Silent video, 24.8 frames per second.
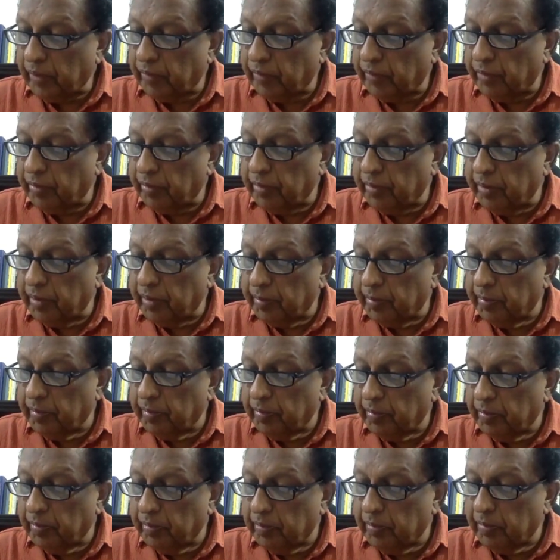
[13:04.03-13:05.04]
from a,
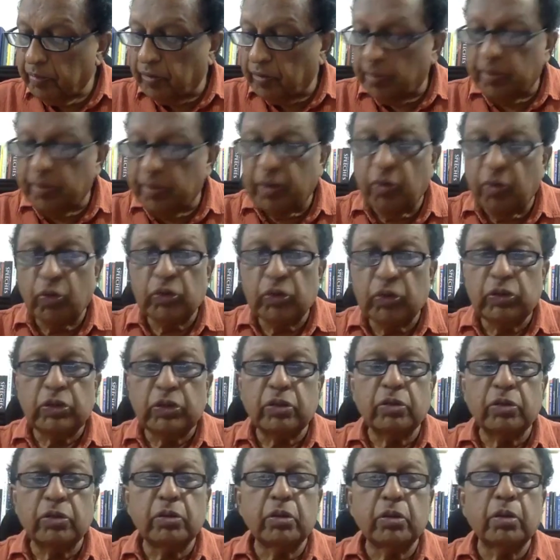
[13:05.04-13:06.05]
from
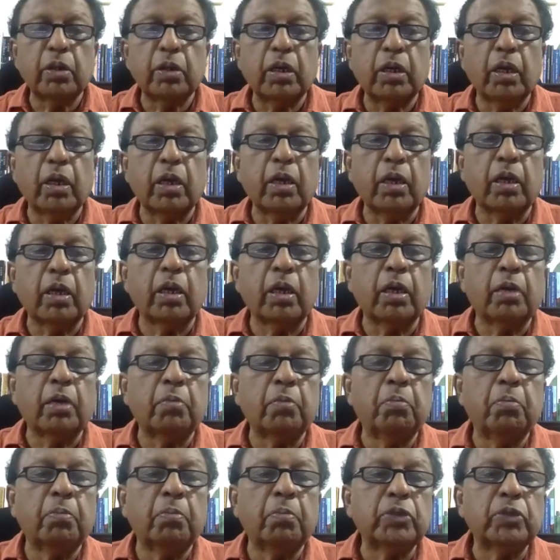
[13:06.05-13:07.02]
a uh,